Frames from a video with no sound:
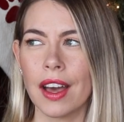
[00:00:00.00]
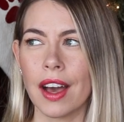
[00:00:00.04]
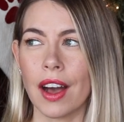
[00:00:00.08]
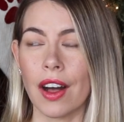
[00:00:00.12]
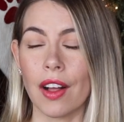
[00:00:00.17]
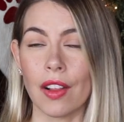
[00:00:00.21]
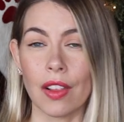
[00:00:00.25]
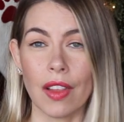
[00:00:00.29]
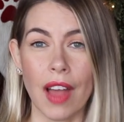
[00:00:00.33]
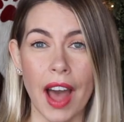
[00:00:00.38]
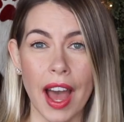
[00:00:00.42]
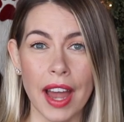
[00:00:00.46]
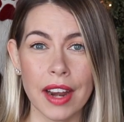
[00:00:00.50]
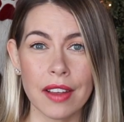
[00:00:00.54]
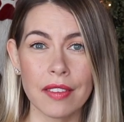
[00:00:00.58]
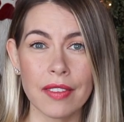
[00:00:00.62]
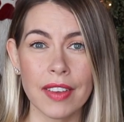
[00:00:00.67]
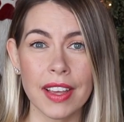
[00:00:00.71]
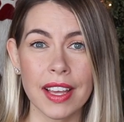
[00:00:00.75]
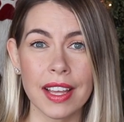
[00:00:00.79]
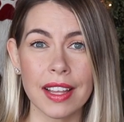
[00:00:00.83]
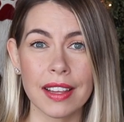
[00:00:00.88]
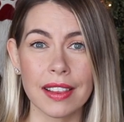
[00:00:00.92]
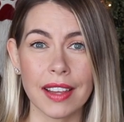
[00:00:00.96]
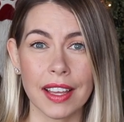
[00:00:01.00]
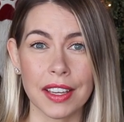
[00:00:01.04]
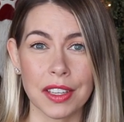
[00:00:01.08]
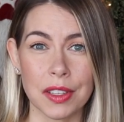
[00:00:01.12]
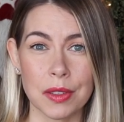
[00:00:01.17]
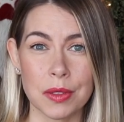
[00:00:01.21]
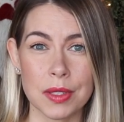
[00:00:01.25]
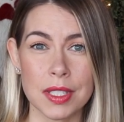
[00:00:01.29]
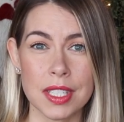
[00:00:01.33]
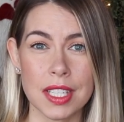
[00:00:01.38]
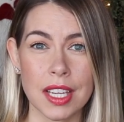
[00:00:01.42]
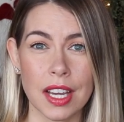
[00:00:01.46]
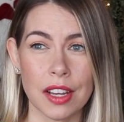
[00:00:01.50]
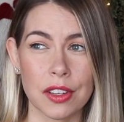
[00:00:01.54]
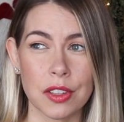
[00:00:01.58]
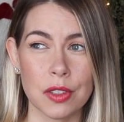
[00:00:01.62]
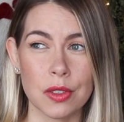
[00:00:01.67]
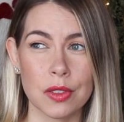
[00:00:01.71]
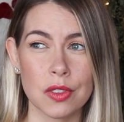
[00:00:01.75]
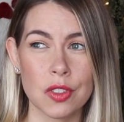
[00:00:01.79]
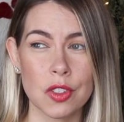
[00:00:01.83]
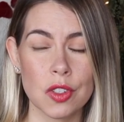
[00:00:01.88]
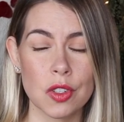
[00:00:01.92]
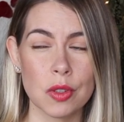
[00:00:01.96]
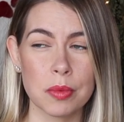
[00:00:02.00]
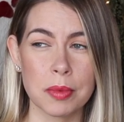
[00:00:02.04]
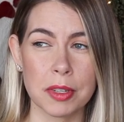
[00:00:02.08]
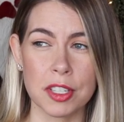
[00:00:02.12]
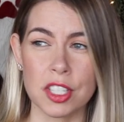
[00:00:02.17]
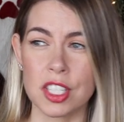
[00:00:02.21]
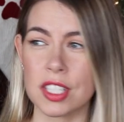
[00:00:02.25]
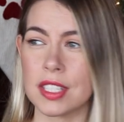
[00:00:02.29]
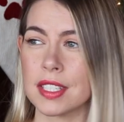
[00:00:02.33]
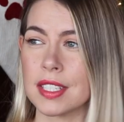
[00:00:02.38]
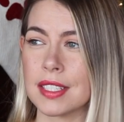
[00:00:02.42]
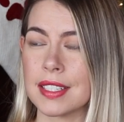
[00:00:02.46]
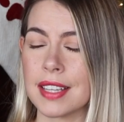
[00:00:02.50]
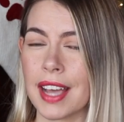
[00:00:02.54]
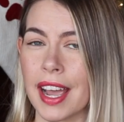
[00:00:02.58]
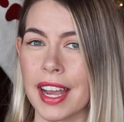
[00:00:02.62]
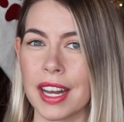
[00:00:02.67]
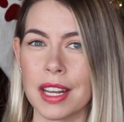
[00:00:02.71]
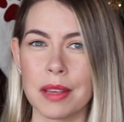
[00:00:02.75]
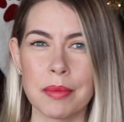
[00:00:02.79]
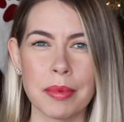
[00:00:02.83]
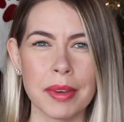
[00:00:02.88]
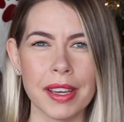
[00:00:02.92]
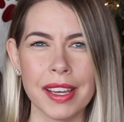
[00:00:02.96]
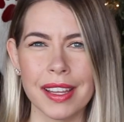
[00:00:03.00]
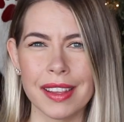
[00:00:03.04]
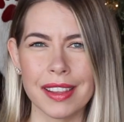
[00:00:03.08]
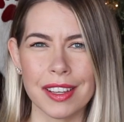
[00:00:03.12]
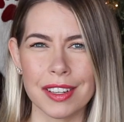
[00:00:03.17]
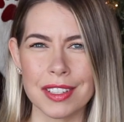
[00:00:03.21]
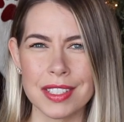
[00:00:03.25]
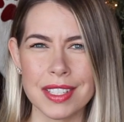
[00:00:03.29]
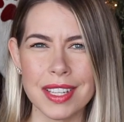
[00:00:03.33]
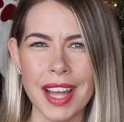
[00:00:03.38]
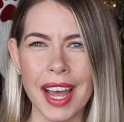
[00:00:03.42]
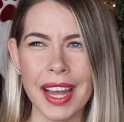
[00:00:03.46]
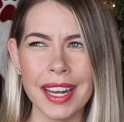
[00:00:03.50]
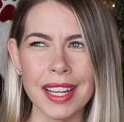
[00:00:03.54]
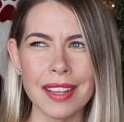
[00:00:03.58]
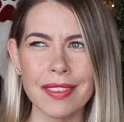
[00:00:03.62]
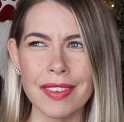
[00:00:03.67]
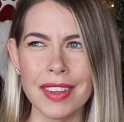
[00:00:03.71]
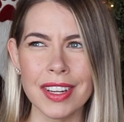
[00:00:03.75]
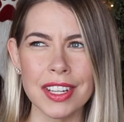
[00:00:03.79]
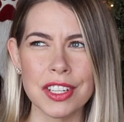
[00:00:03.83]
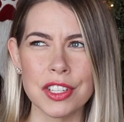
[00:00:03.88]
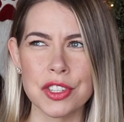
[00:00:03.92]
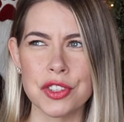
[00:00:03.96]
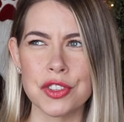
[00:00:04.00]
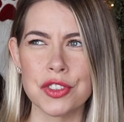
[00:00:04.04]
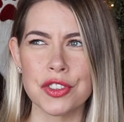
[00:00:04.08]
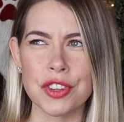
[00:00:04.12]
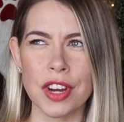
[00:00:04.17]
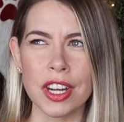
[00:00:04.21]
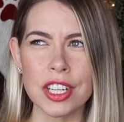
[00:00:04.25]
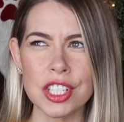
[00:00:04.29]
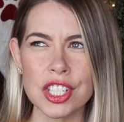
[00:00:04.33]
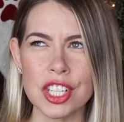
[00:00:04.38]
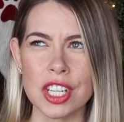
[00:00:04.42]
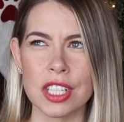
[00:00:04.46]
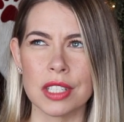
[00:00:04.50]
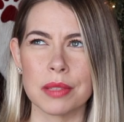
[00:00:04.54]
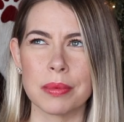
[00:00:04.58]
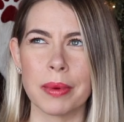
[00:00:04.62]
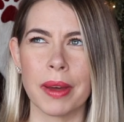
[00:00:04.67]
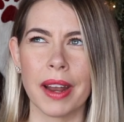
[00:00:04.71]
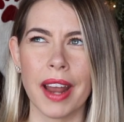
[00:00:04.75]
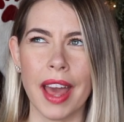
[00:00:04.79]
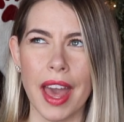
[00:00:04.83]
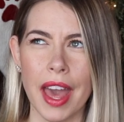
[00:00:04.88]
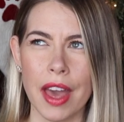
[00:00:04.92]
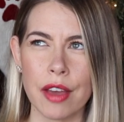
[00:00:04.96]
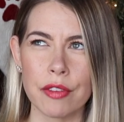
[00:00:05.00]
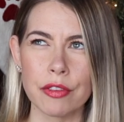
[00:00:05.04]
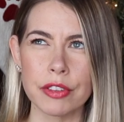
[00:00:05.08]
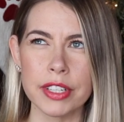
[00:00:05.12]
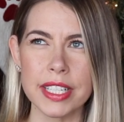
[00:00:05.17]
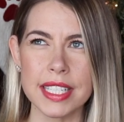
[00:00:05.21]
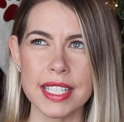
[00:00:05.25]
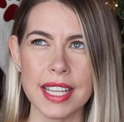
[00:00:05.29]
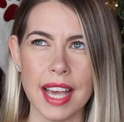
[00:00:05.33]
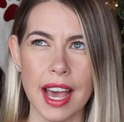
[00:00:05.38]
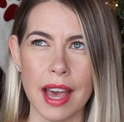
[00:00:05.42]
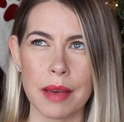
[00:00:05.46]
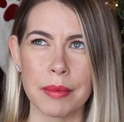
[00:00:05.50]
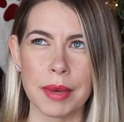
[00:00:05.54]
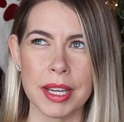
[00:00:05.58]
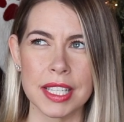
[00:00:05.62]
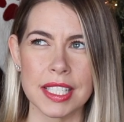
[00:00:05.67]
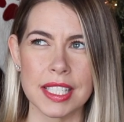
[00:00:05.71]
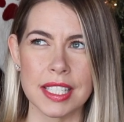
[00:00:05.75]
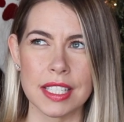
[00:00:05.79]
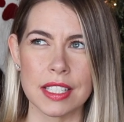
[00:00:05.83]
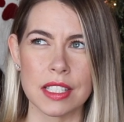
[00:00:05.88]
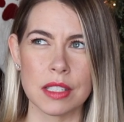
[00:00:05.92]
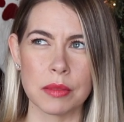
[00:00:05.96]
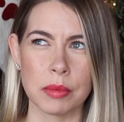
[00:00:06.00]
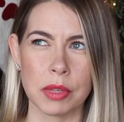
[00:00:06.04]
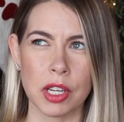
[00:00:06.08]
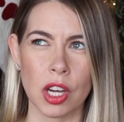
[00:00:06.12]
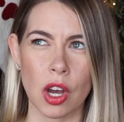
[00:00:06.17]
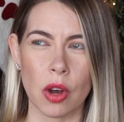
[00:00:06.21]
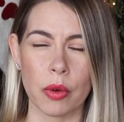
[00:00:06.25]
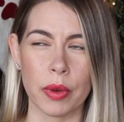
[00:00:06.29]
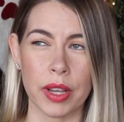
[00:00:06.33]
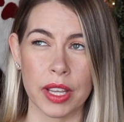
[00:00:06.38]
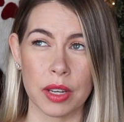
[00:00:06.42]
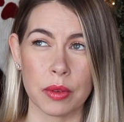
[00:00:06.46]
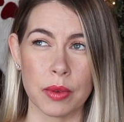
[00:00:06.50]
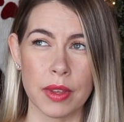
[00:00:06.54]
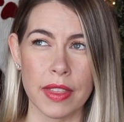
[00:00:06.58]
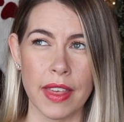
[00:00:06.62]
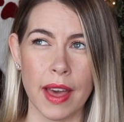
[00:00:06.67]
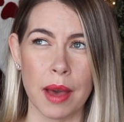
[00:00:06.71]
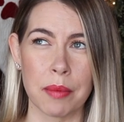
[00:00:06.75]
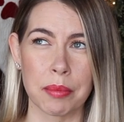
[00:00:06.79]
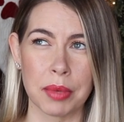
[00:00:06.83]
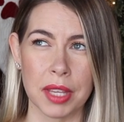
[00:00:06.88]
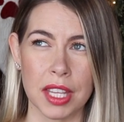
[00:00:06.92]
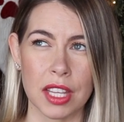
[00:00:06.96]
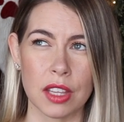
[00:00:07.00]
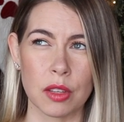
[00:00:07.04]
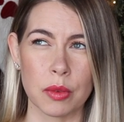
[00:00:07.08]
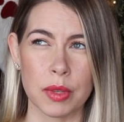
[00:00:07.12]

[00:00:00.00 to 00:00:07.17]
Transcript: a lot of it, like you see on YouTube or just a tiny bit, there's not even instructions, but every time I see someone go in with that P.